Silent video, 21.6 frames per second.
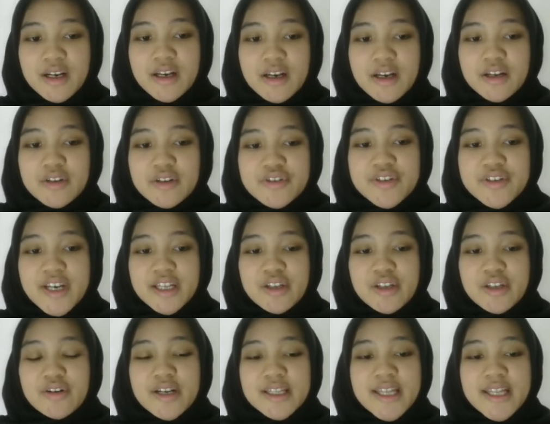To
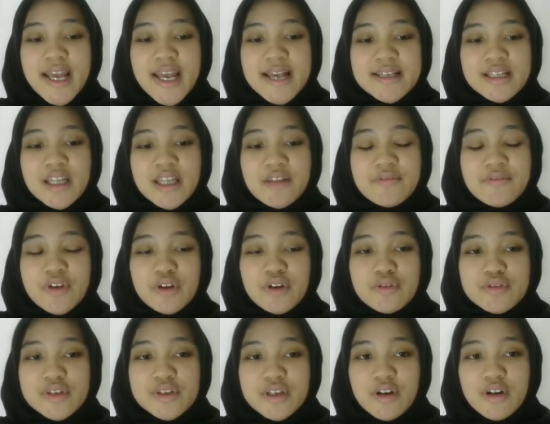generate the asset
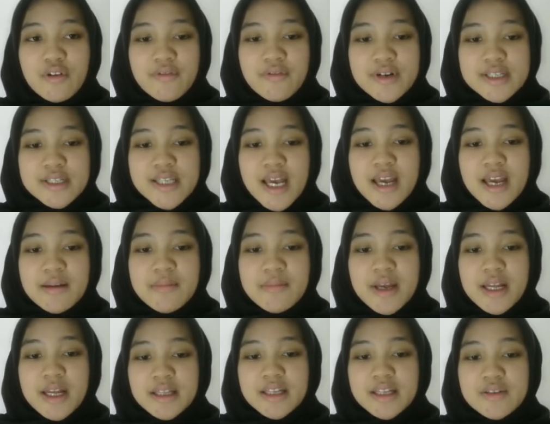evolution over time,
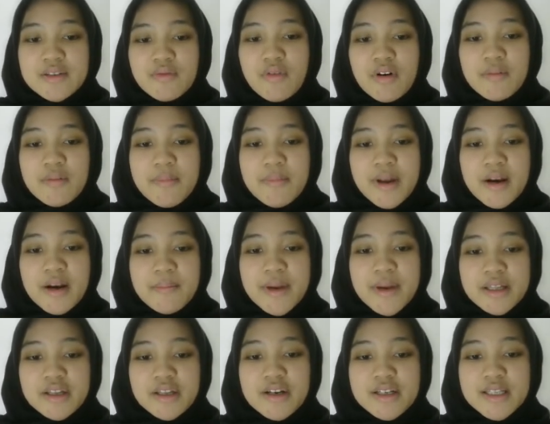these 4
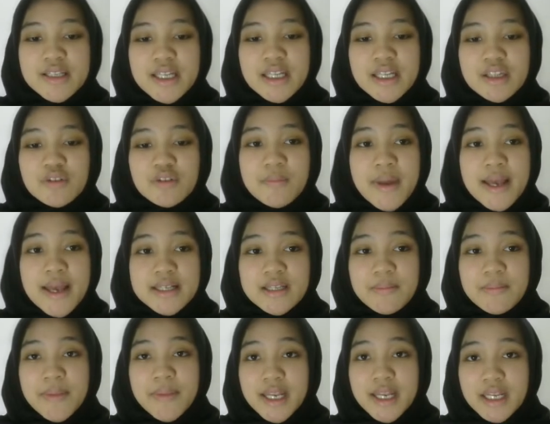parameters need to be
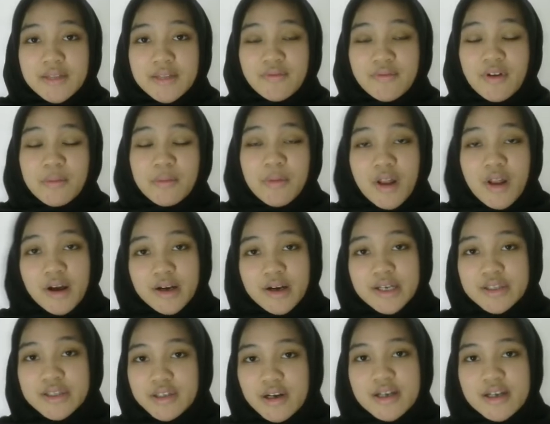estimated from log
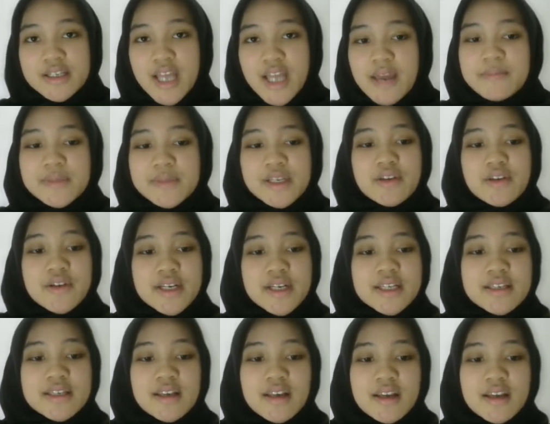return time
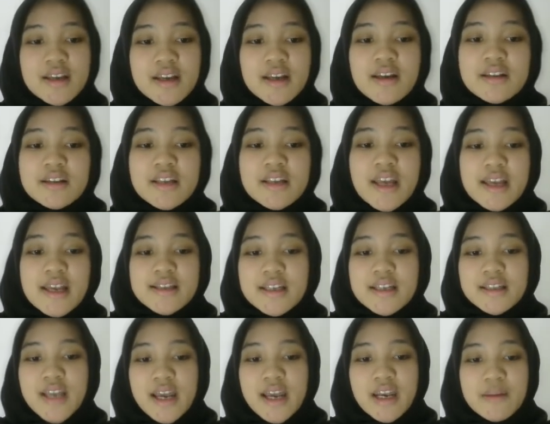series. The asset
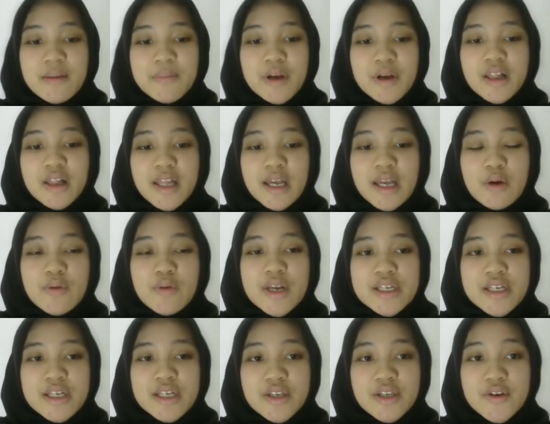dynamical
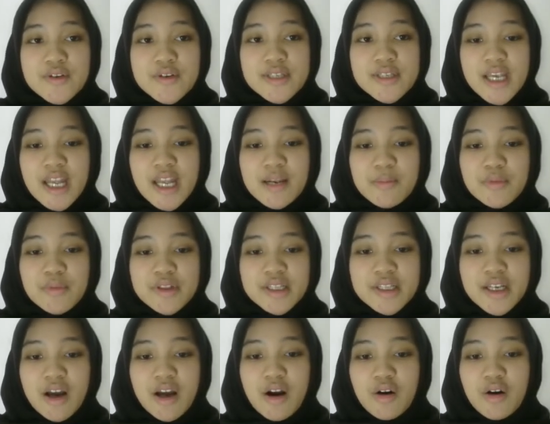equation used in Monte
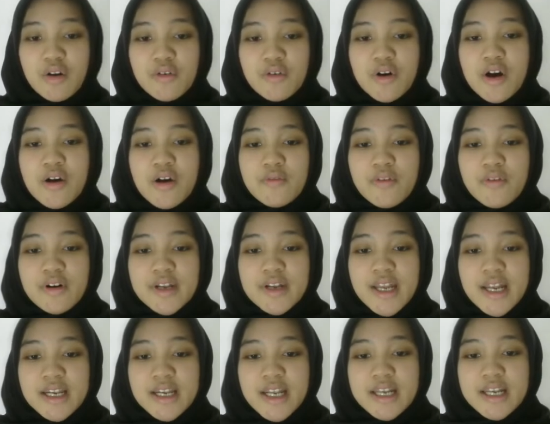Carlo for the
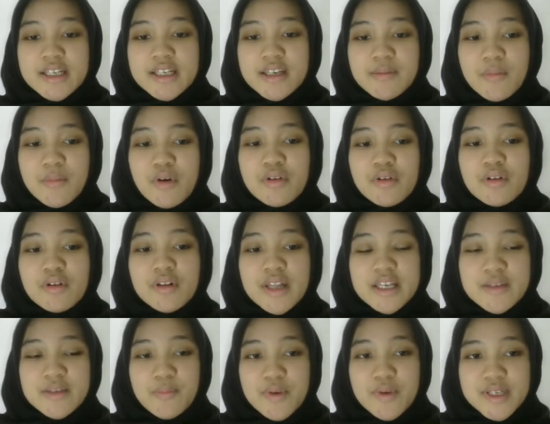NIG model is
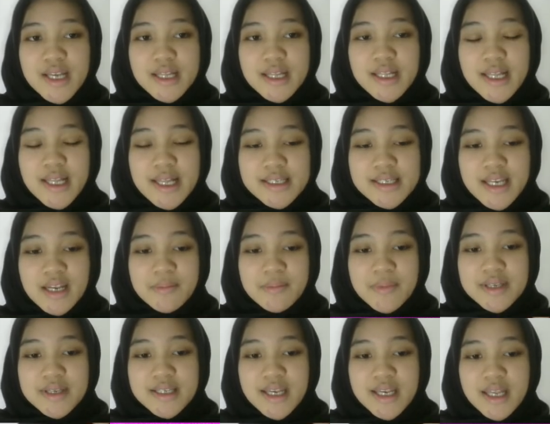presented as can
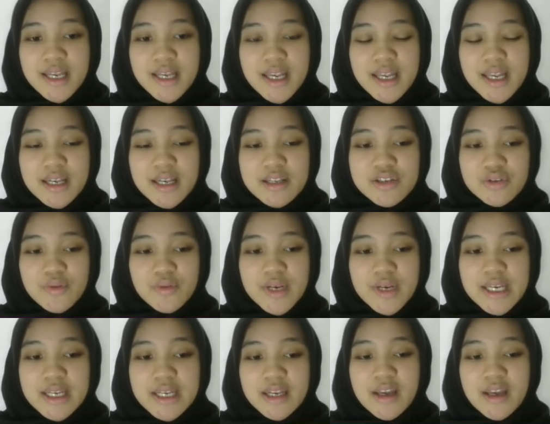be seen in the
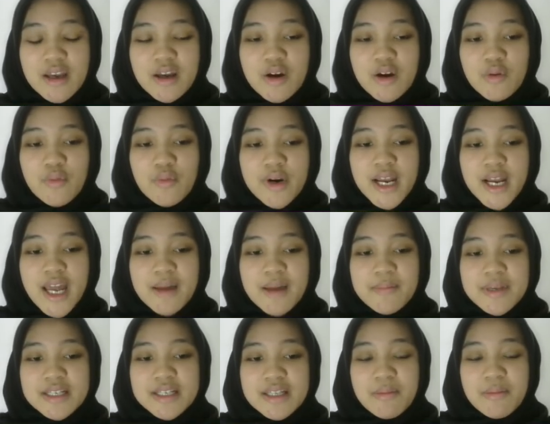screen, where M
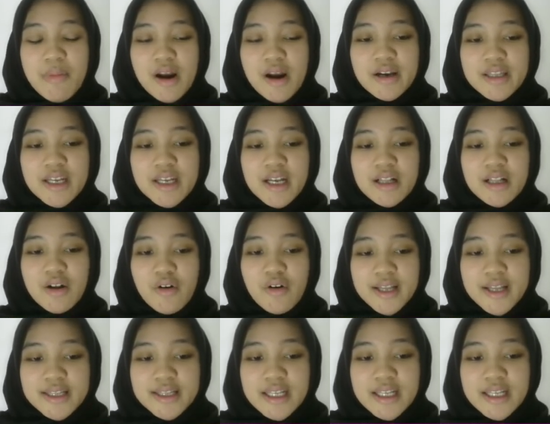is the martingale correcting